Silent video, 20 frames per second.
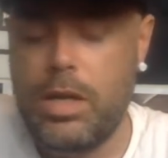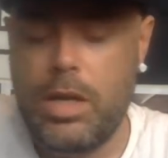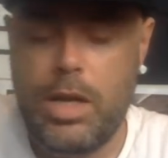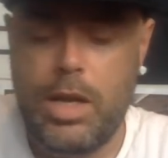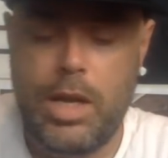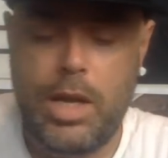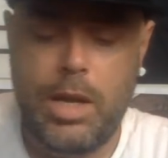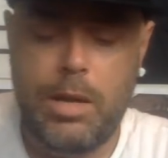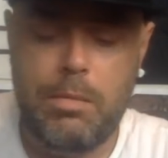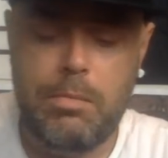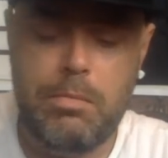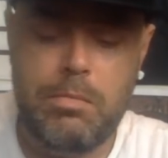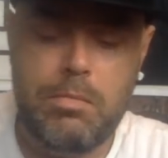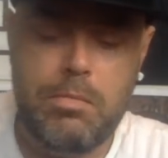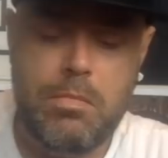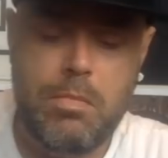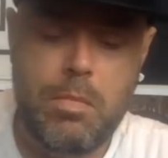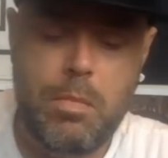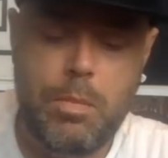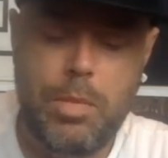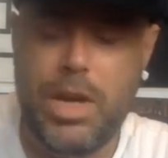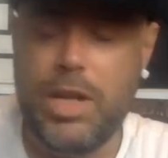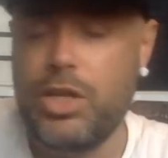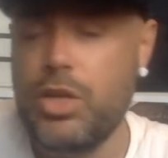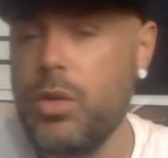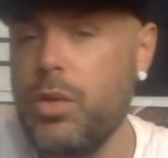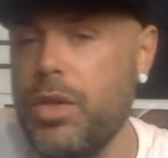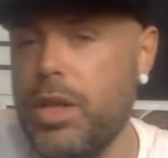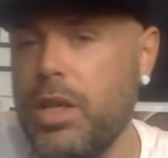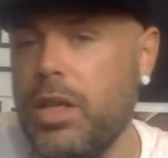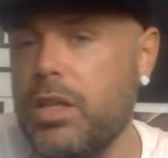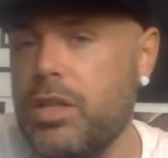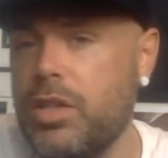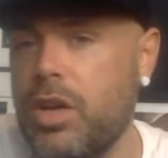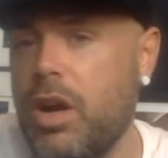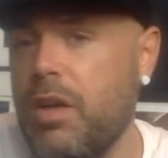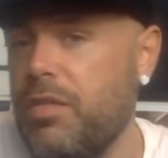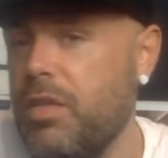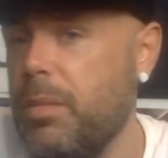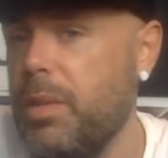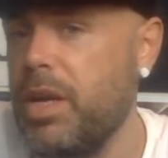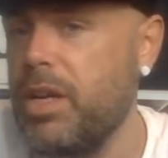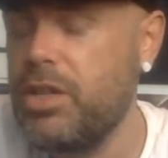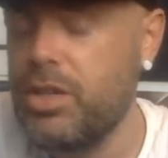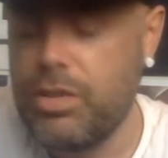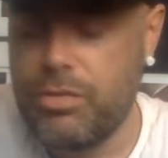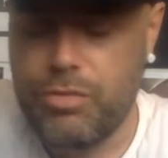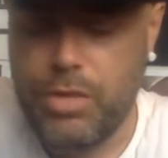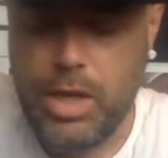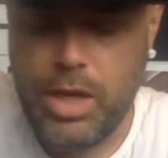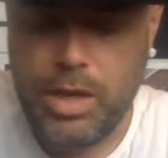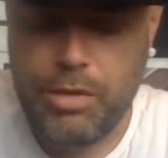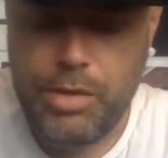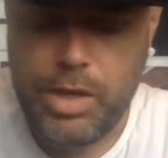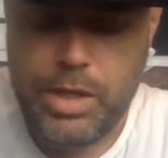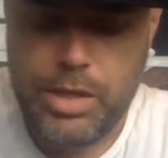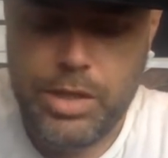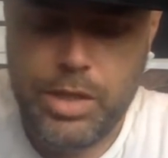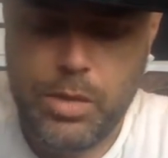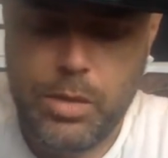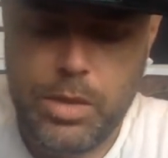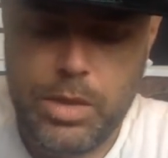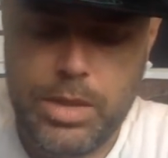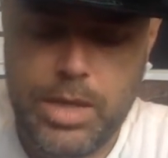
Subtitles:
But I do think he'll start off the bench. Really, I really do.